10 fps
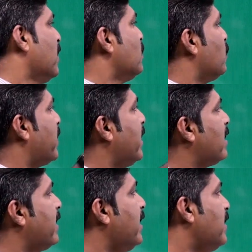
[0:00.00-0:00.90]
So here
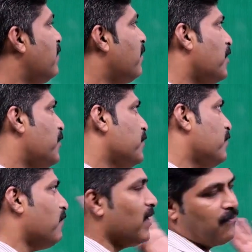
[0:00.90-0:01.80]
91 to
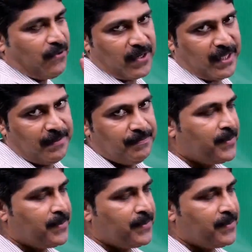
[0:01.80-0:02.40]
140.